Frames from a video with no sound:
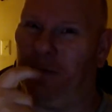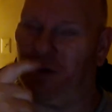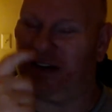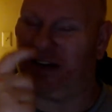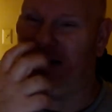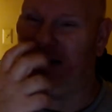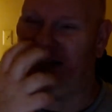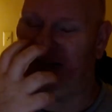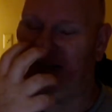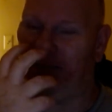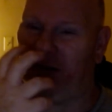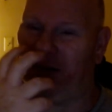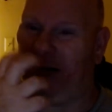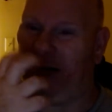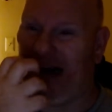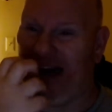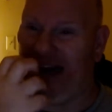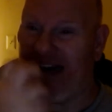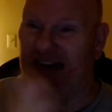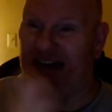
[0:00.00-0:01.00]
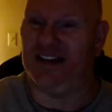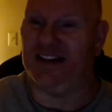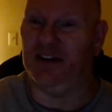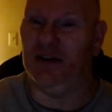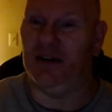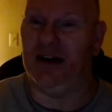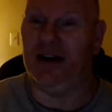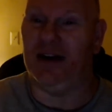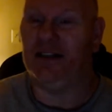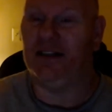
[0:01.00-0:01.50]
because I was able to bite into
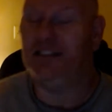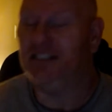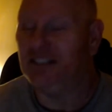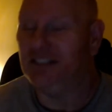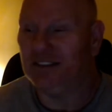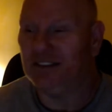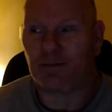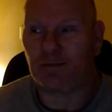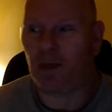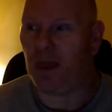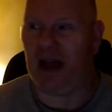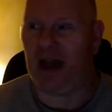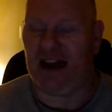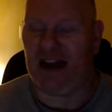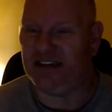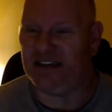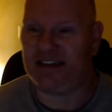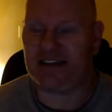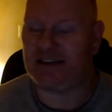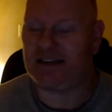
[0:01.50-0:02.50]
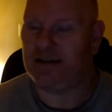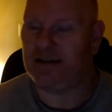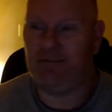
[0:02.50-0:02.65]
it. I just,